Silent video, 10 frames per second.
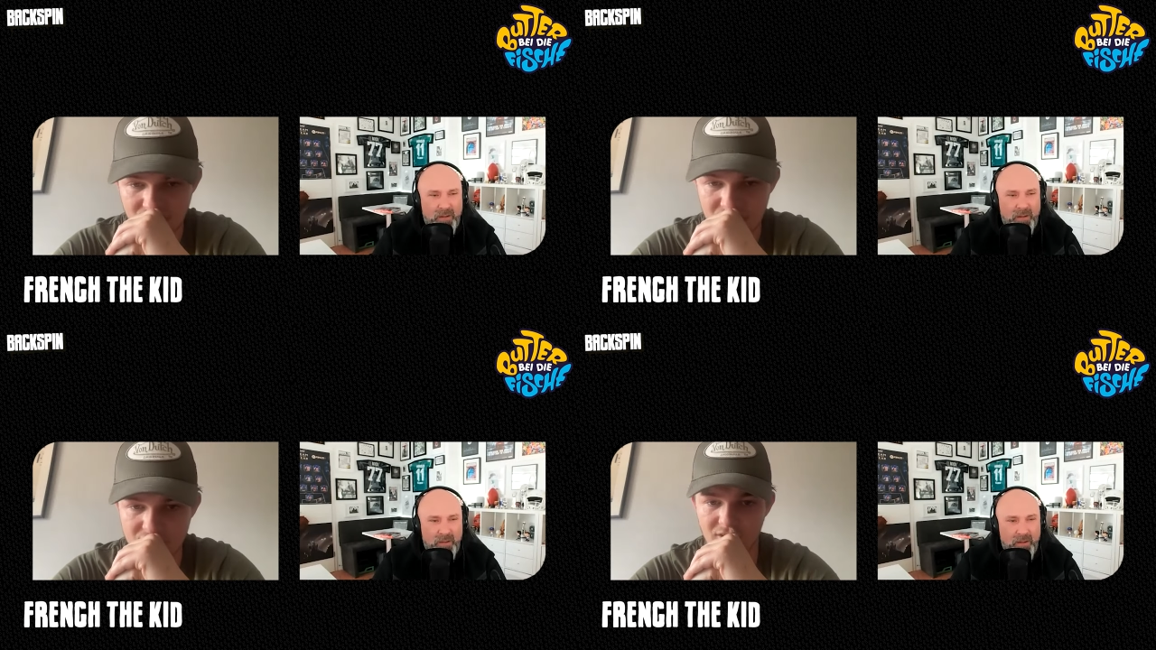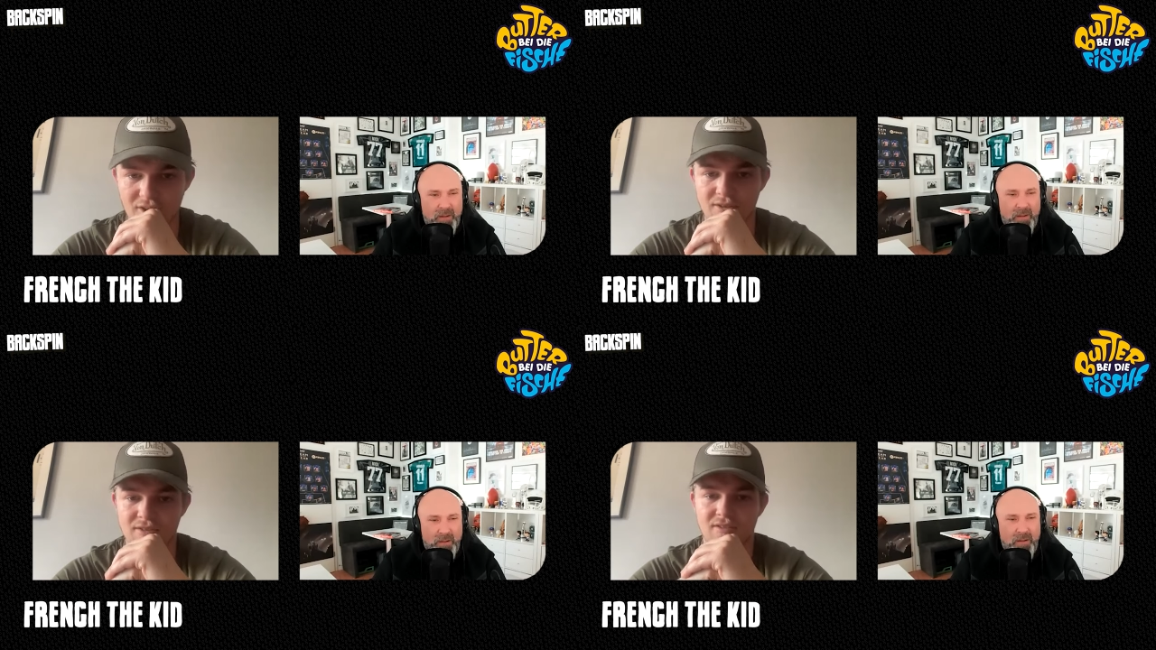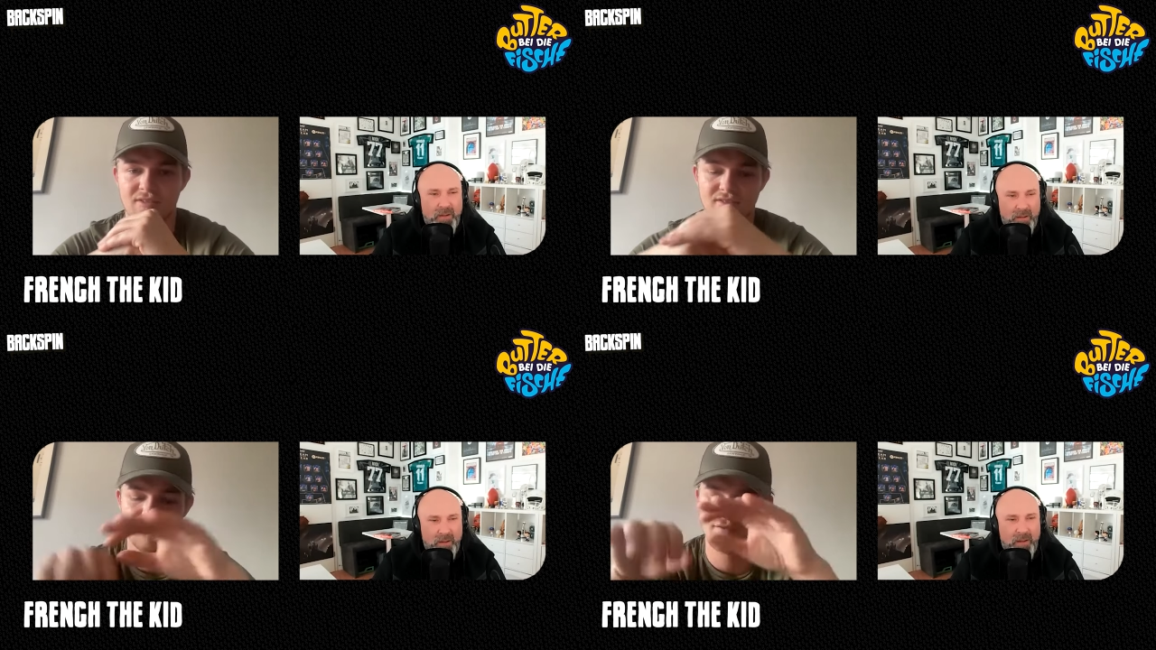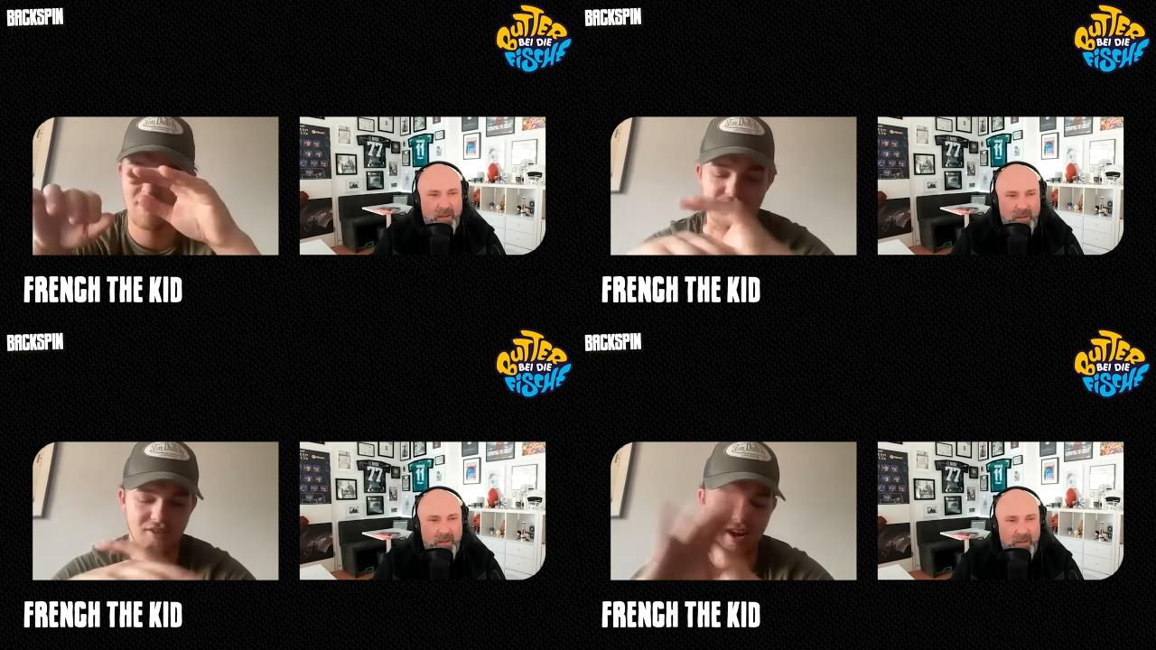Speaker 1: So the
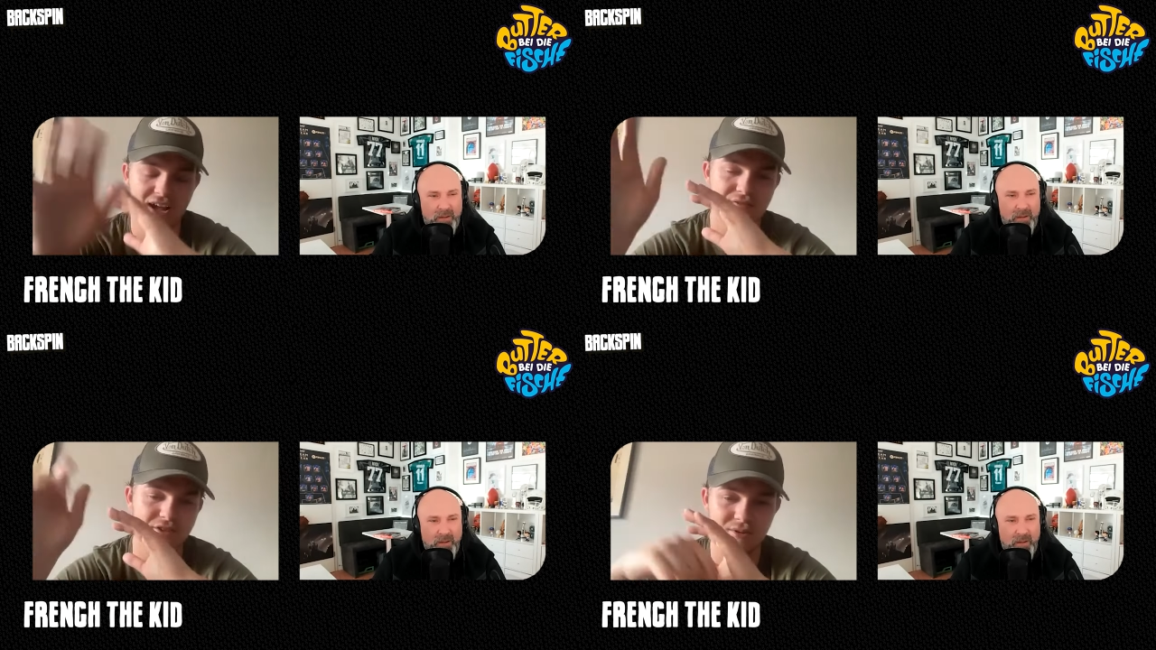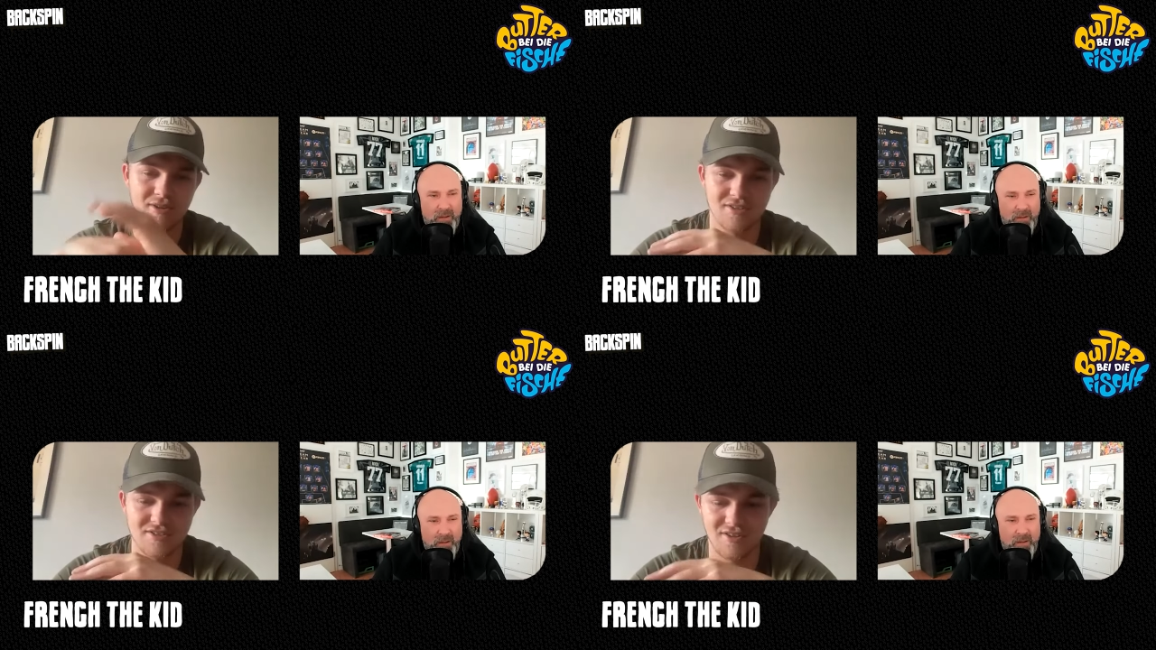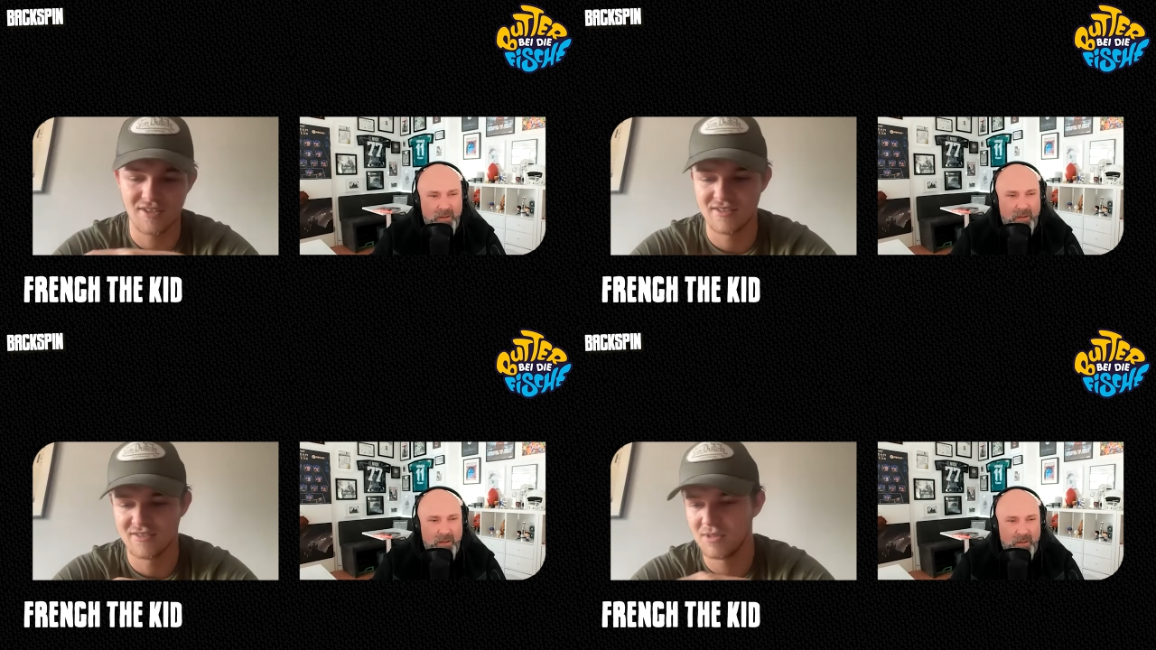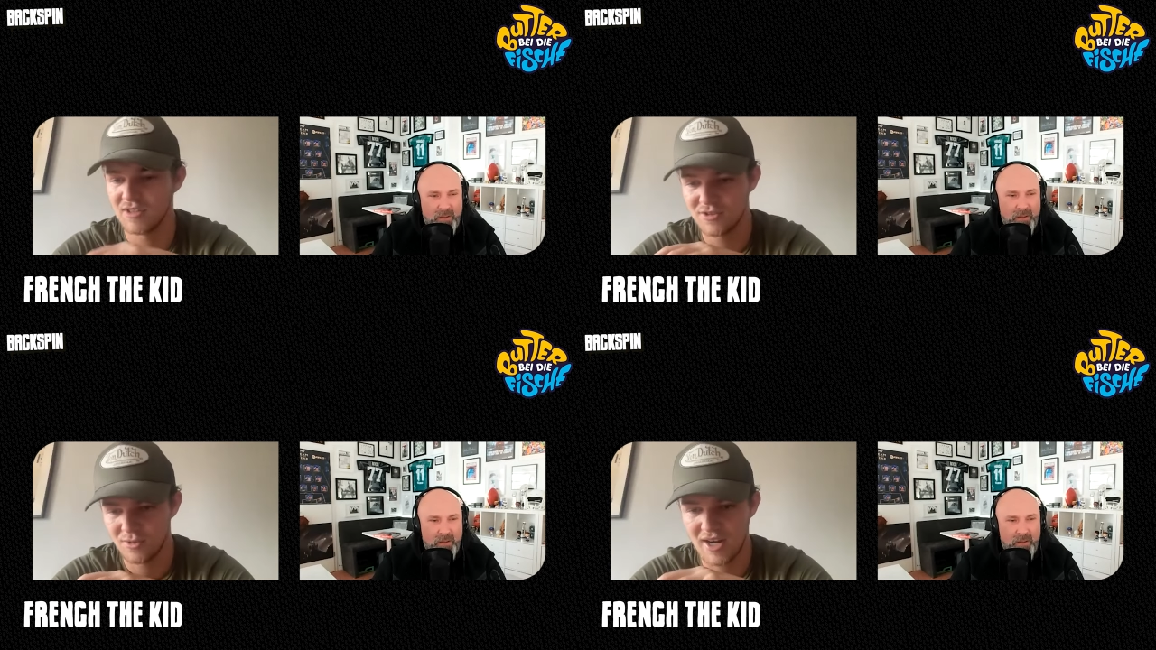first thing I ever do on a song is
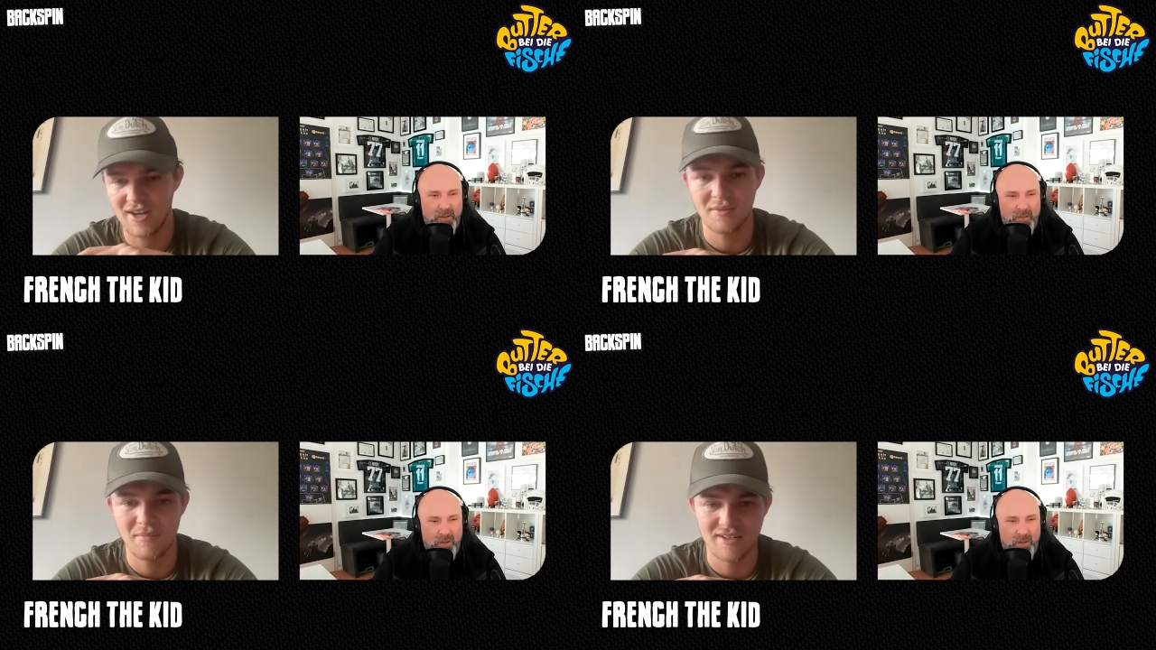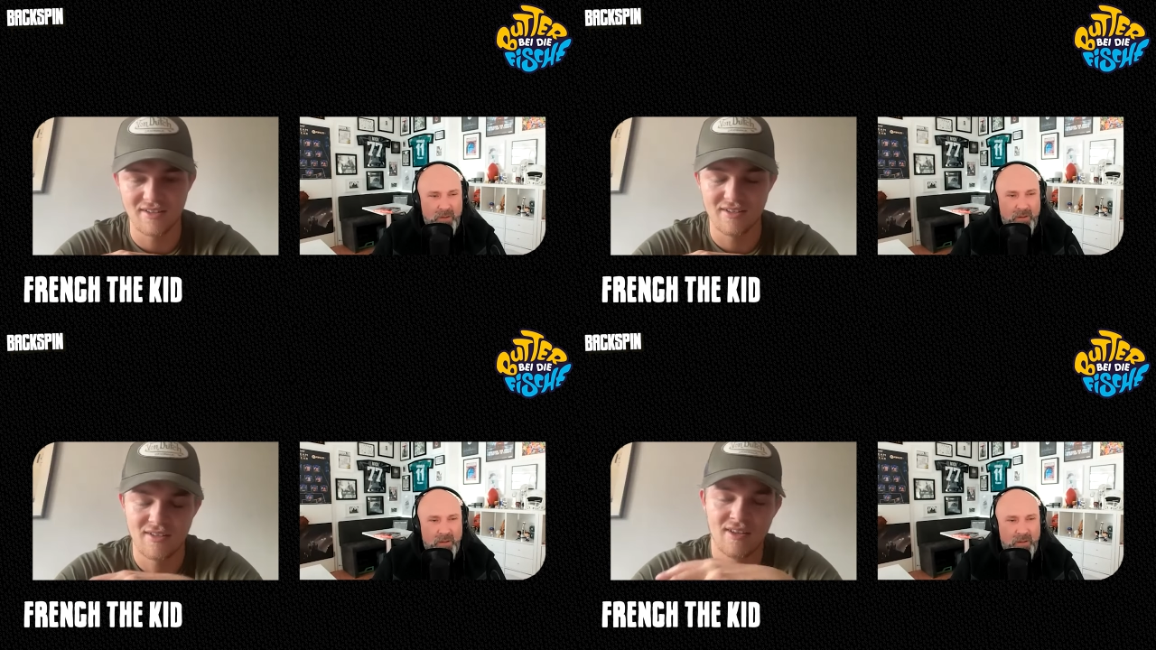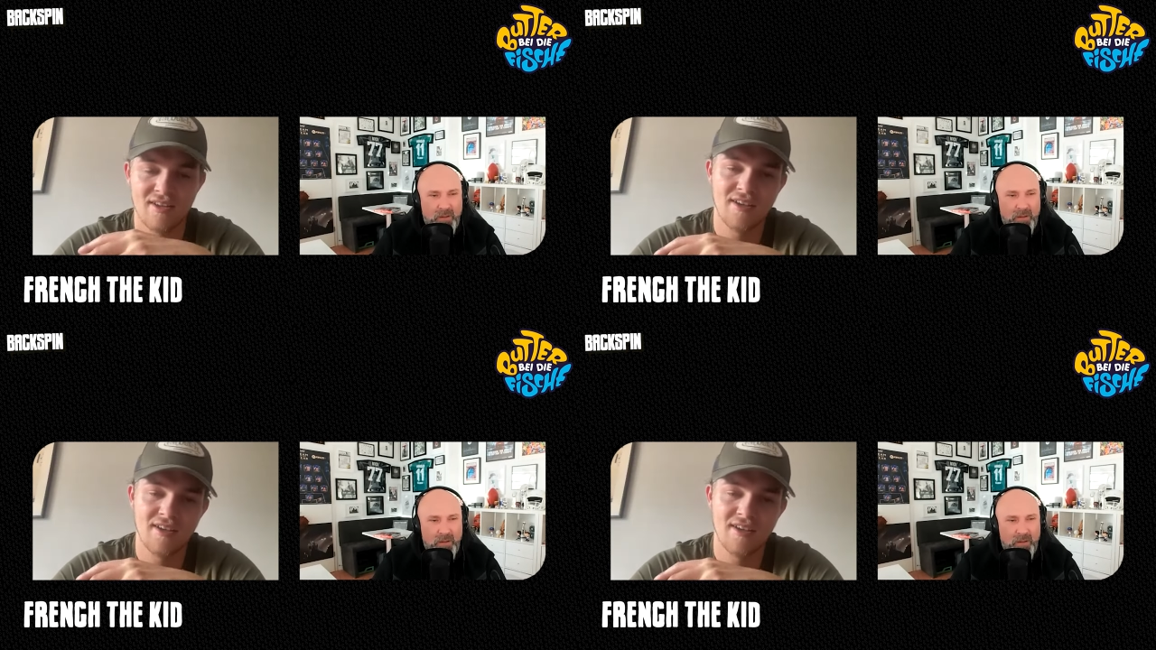we sort out the melody.